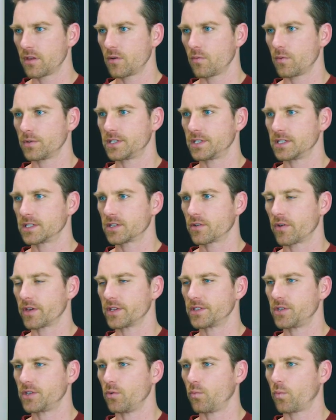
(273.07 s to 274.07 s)
which is
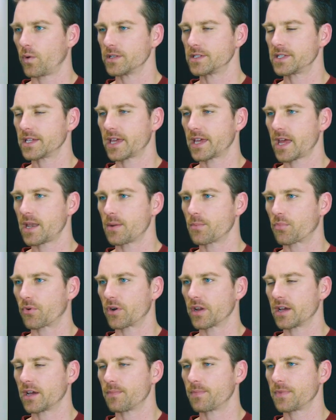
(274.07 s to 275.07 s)
going to once again
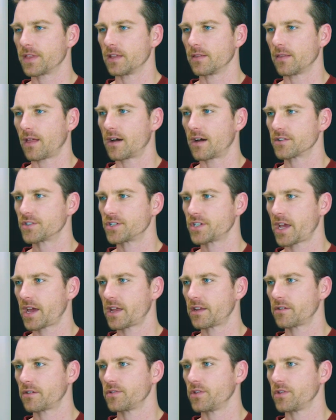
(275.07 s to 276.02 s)
bring up the long shadow.